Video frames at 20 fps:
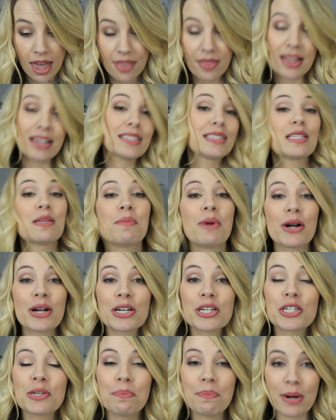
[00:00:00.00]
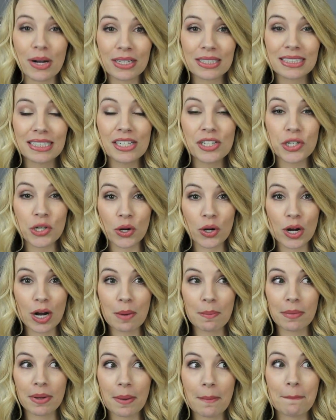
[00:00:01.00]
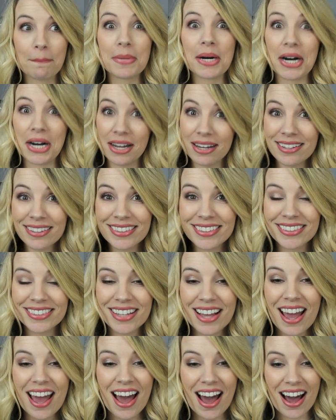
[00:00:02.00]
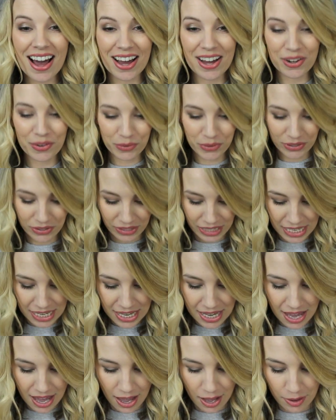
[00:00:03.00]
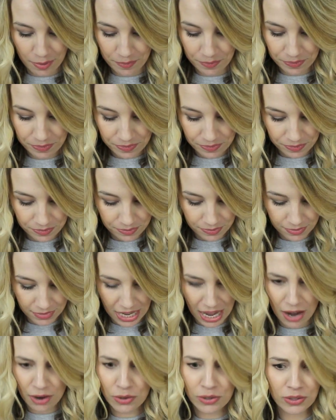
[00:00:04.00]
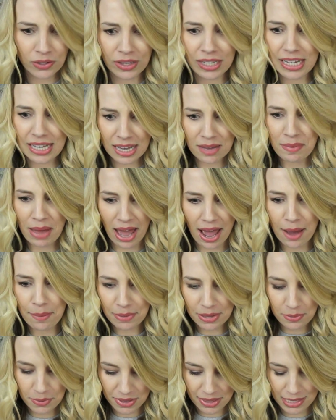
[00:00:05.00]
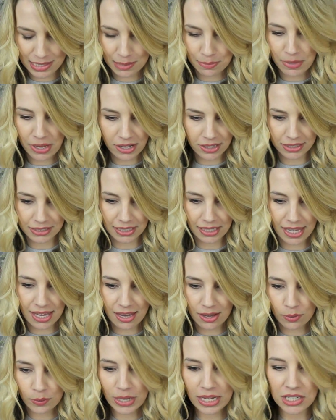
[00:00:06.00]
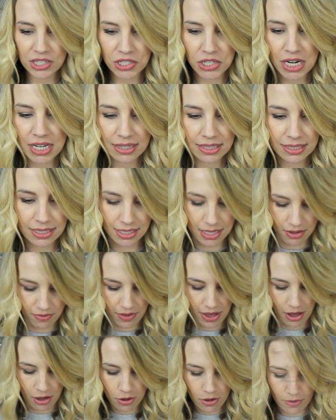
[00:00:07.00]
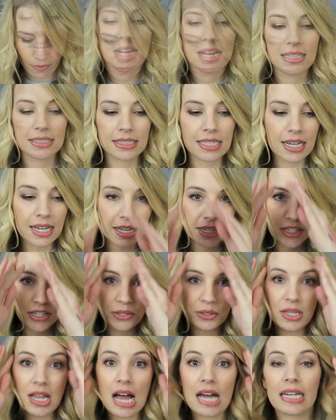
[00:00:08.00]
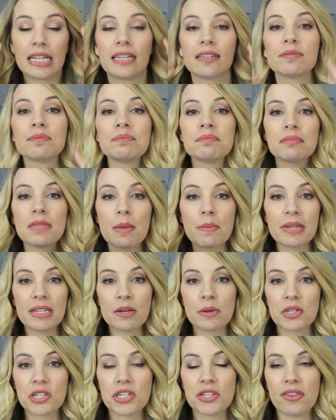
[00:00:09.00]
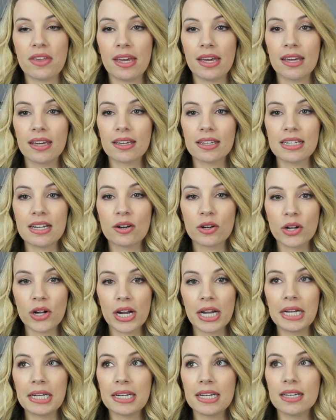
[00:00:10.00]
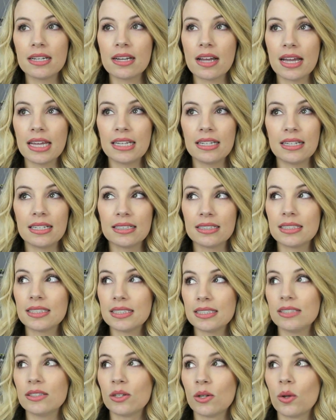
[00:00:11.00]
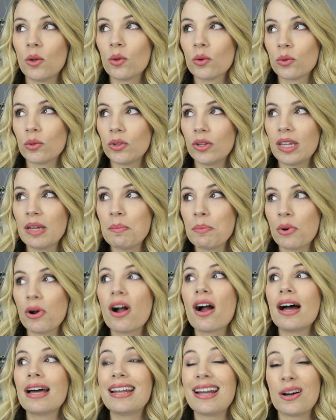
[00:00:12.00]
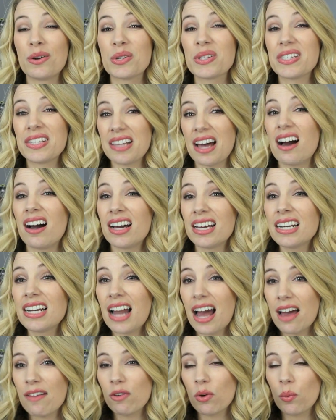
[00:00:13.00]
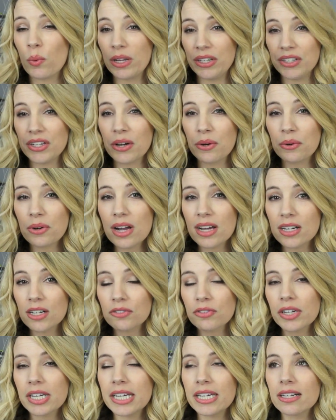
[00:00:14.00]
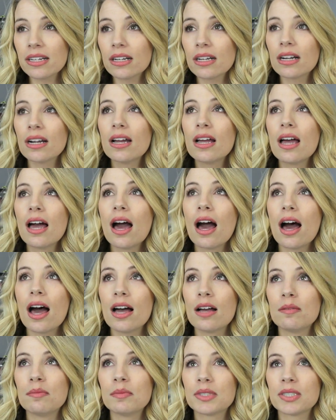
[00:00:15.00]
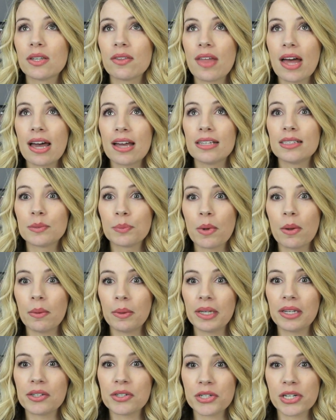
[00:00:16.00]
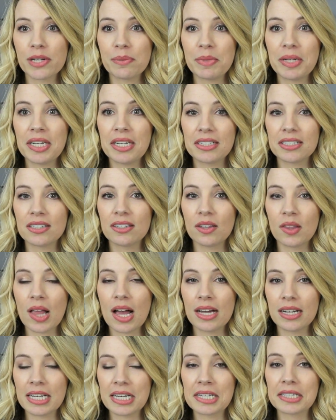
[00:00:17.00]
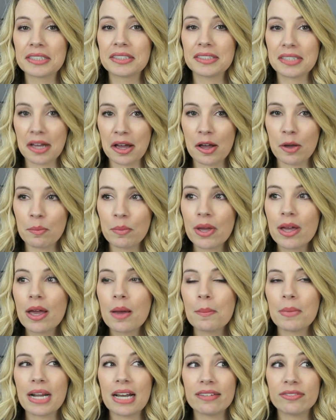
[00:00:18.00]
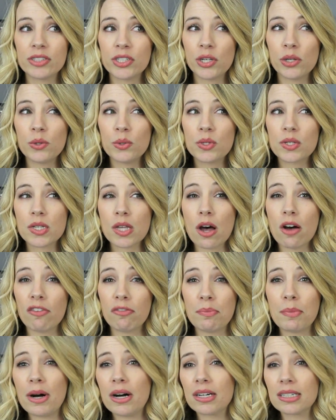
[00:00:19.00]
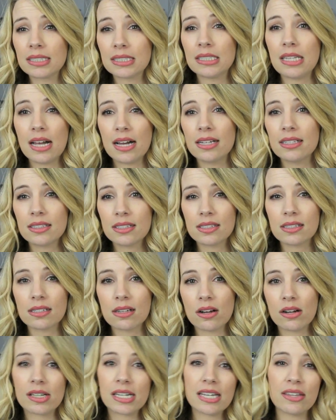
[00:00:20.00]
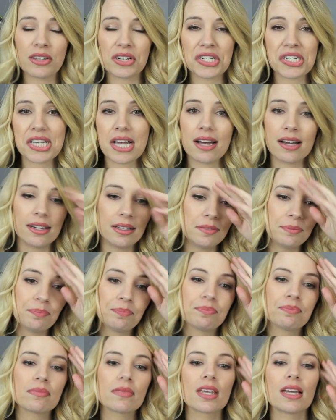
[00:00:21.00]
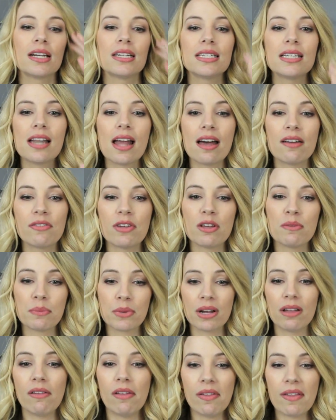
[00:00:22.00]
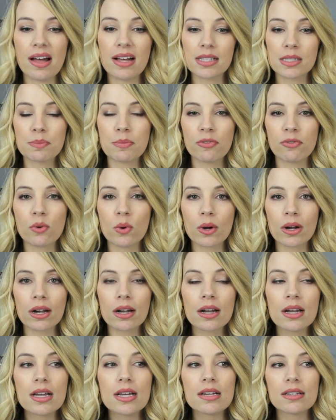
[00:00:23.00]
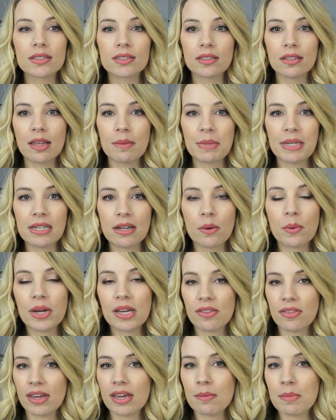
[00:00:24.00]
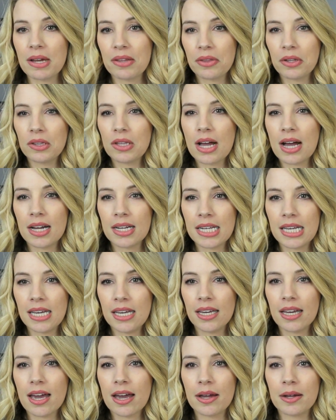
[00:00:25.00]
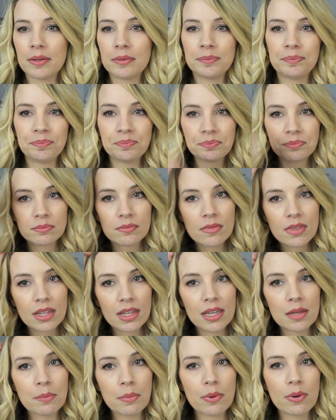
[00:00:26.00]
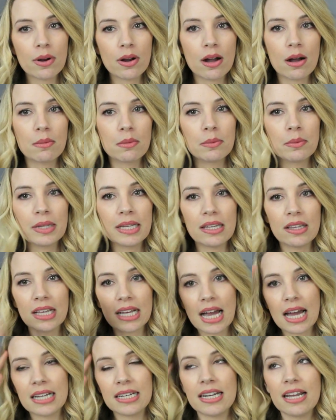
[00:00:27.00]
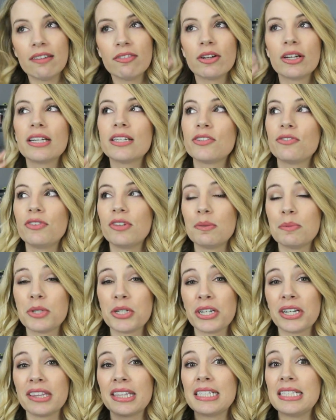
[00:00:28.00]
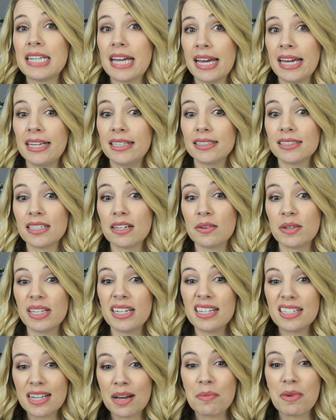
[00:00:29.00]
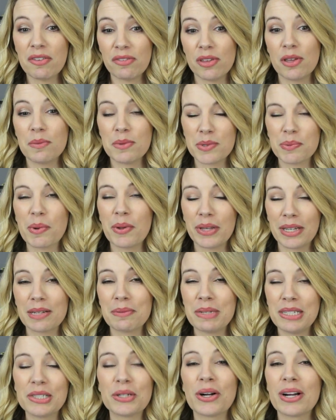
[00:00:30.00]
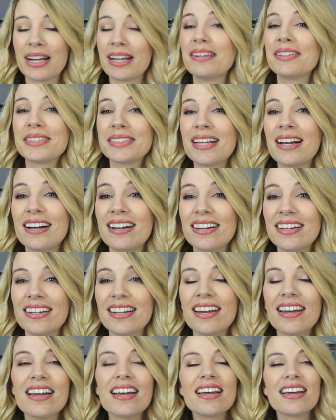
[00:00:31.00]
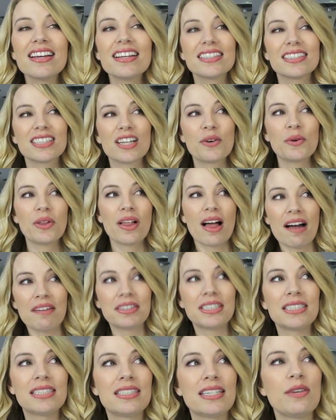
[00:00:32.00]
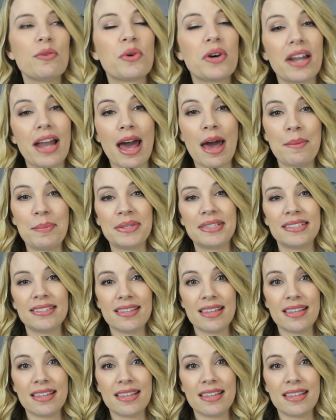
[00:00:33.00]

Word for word: that's the March BoxyCharm box. I really um, I really am happy with this box. I can't wait to try this stuff out. All right, guys, I got new lighting. Let me know what you think. Now, granted, it is still really bright outside, and I have a window right over here, um, so that is probably contributing to the lighting some, but I have two softbox lights on either side, and I did have umbrella lights before, so let me know what you think about the lighting. Um, it probably, like, I never get to film during the day, so anytime I film it's probably going to be dark outside, so we'll have to see what happens